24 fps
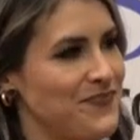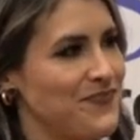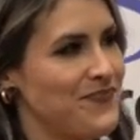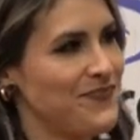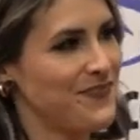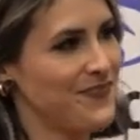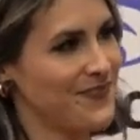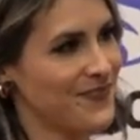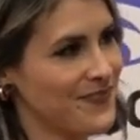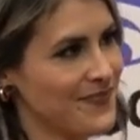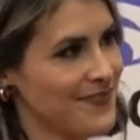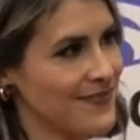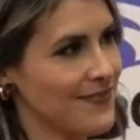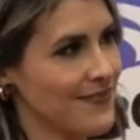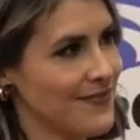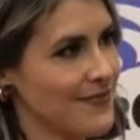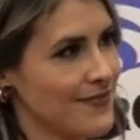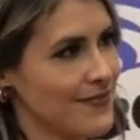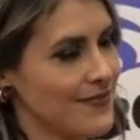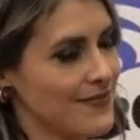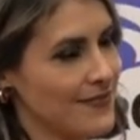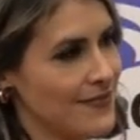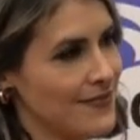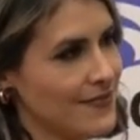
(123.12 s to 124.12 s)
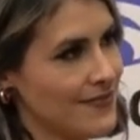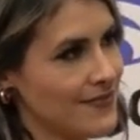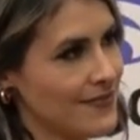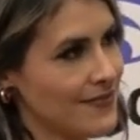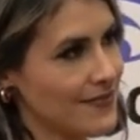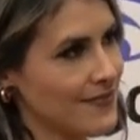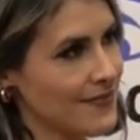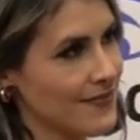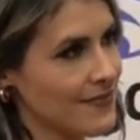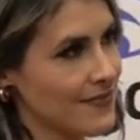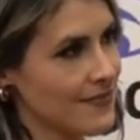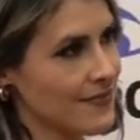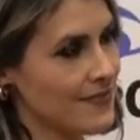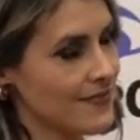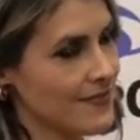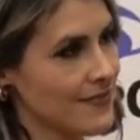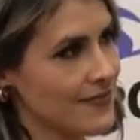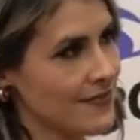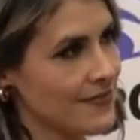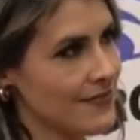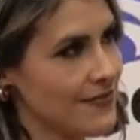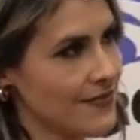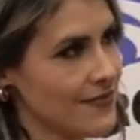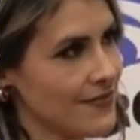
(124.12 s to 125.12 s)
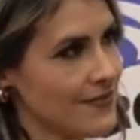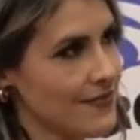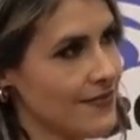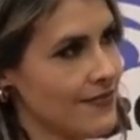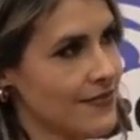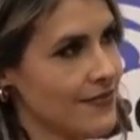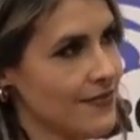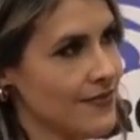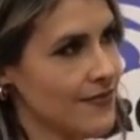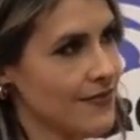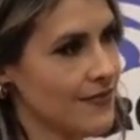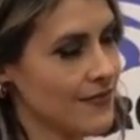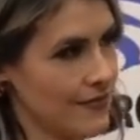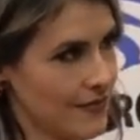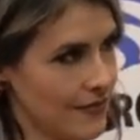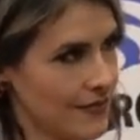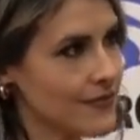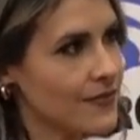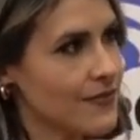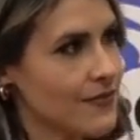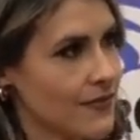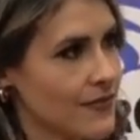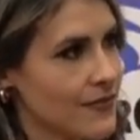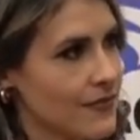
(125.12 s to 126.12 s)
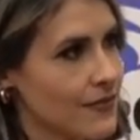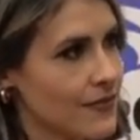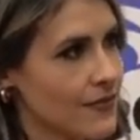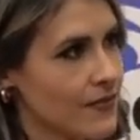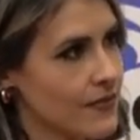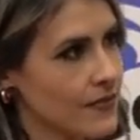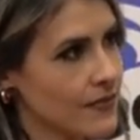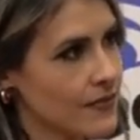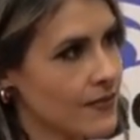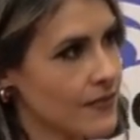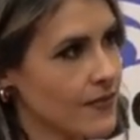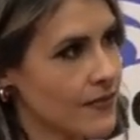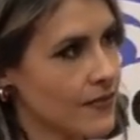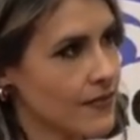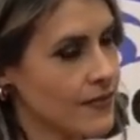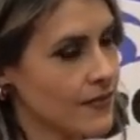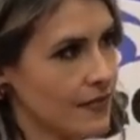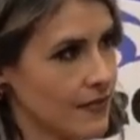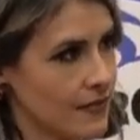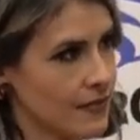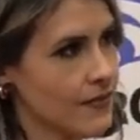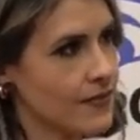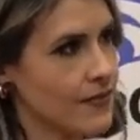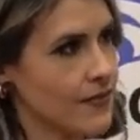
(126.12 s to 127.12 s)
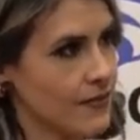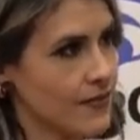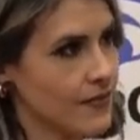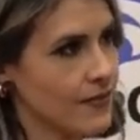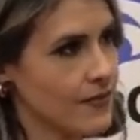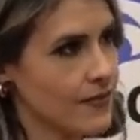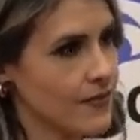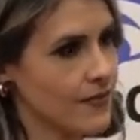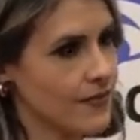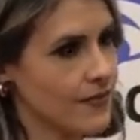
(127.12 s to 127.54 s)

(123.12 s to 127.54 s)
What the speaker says: (not speaking)